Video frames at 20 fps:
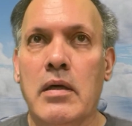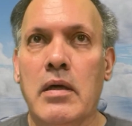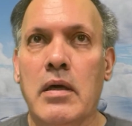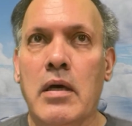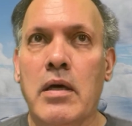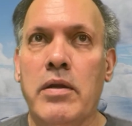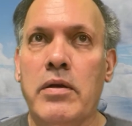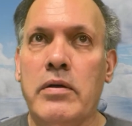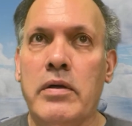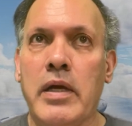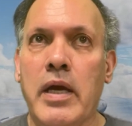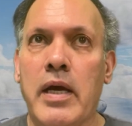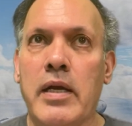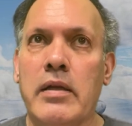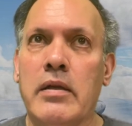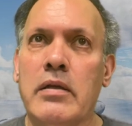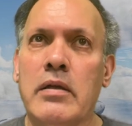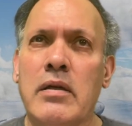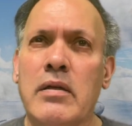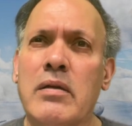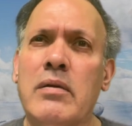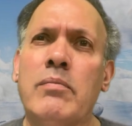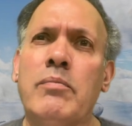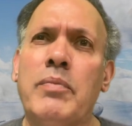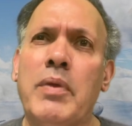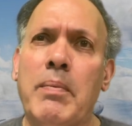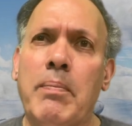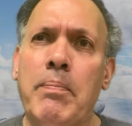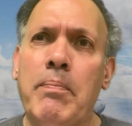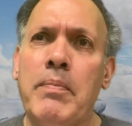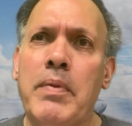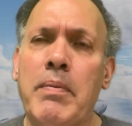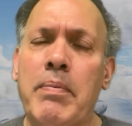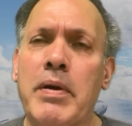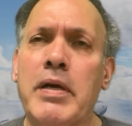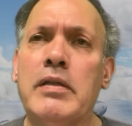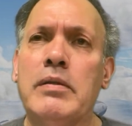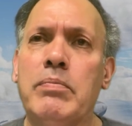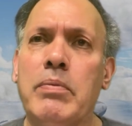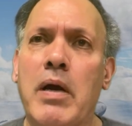other than that, you know, the
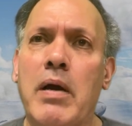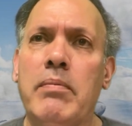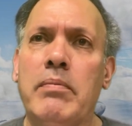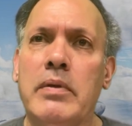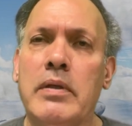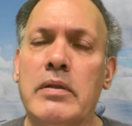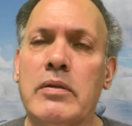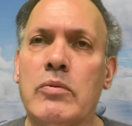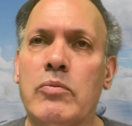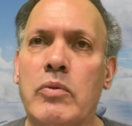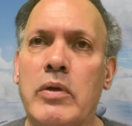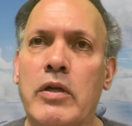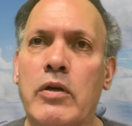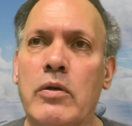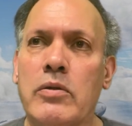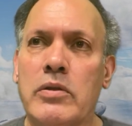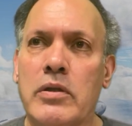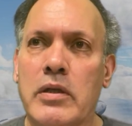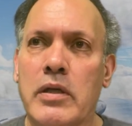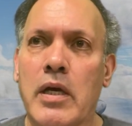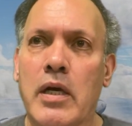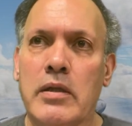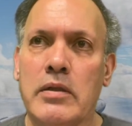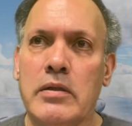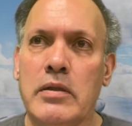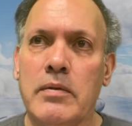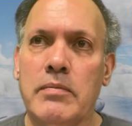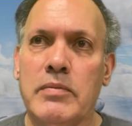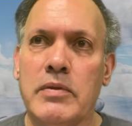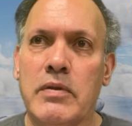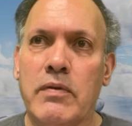biggest problem is when it goes to customs.